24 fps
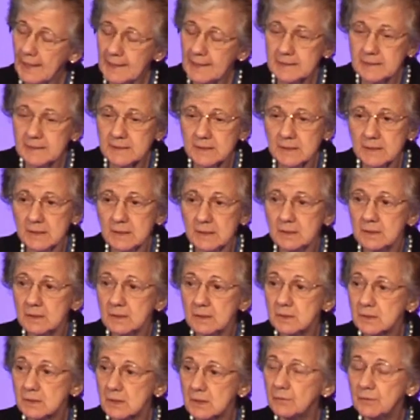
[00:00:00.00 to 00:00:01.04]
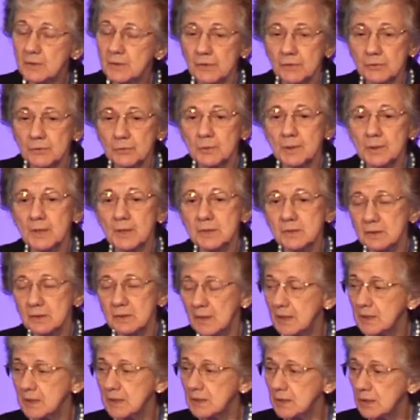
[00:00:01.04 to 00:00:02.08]
1873 to
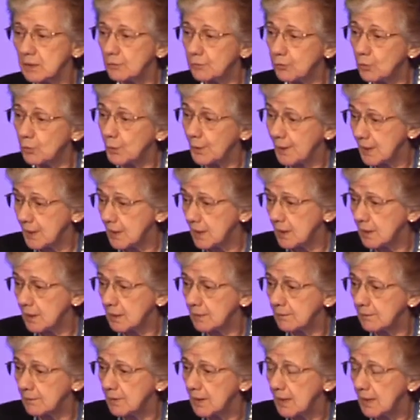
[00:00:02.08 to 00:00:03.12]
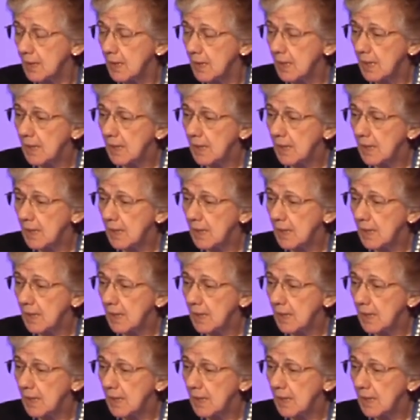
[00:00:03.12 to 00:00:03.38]
1948